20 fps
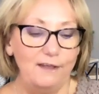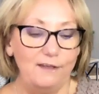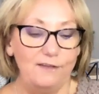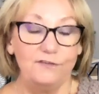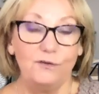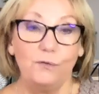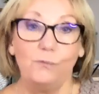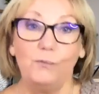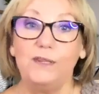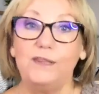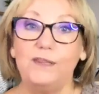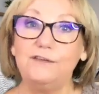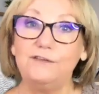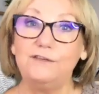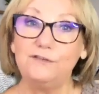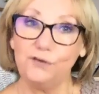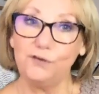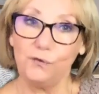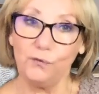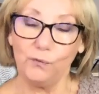So with
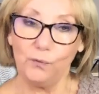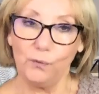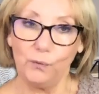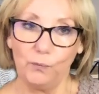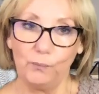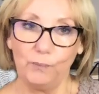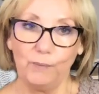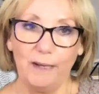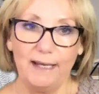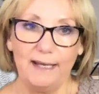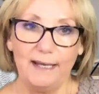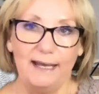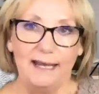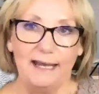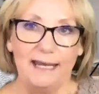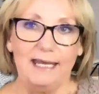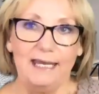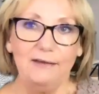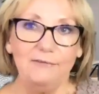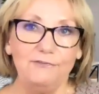Zoom,
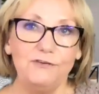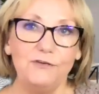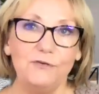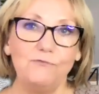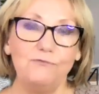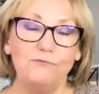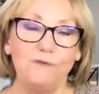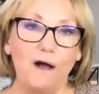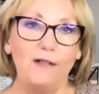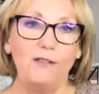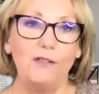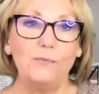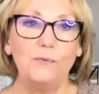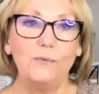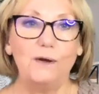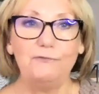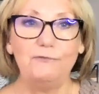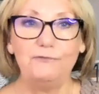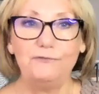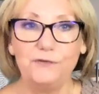if you follow
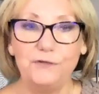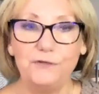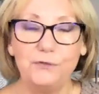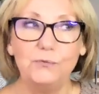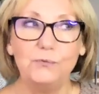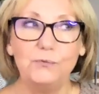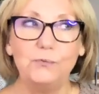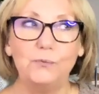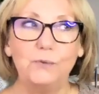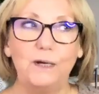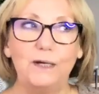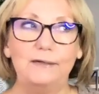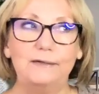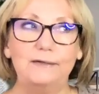a few